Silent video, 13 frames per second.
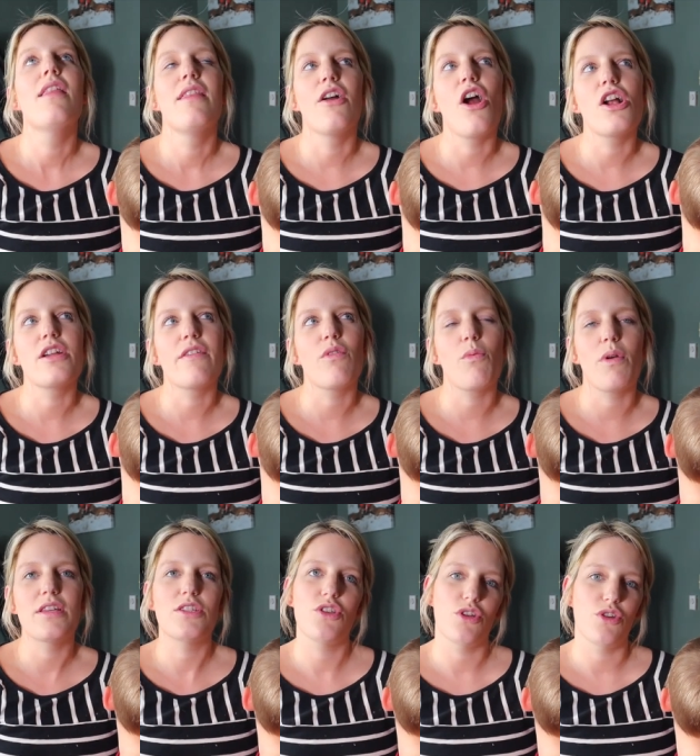There are different
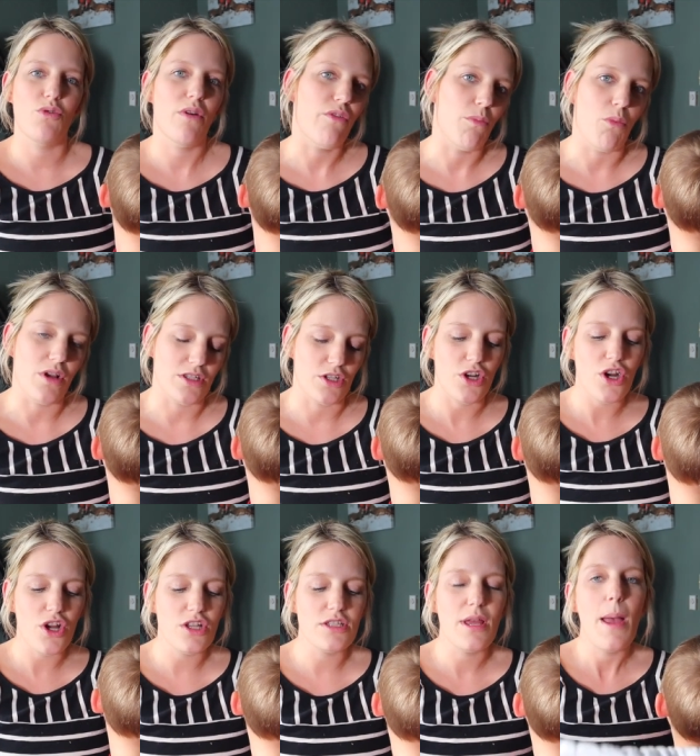ways you can do it for boys and
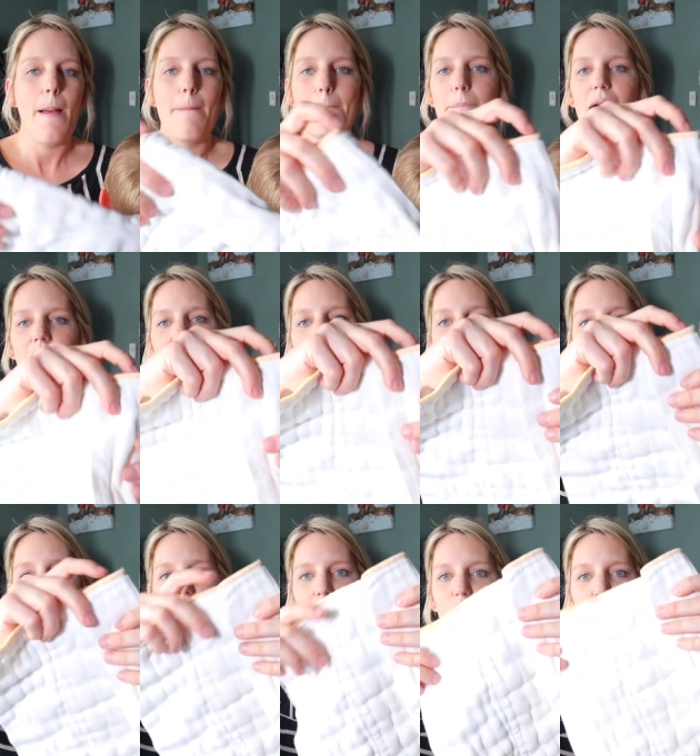girls, but
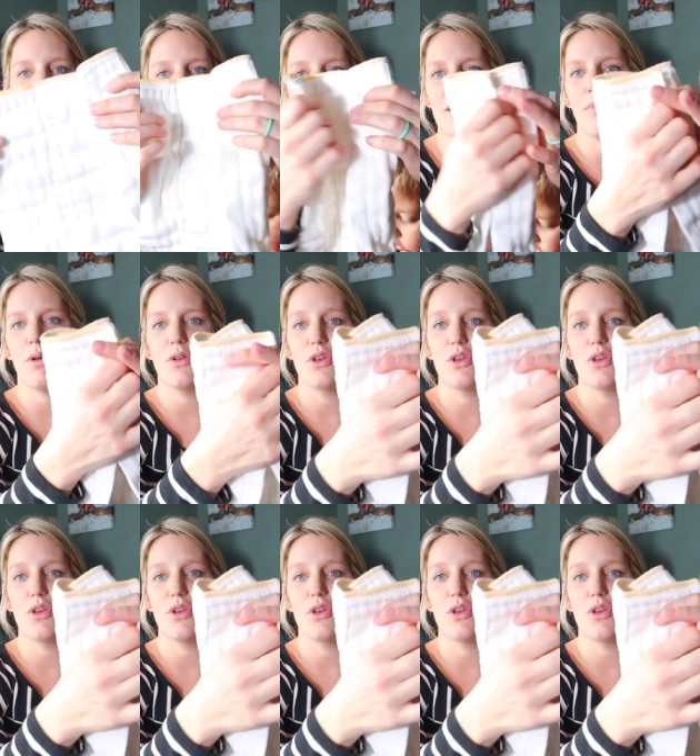really simple.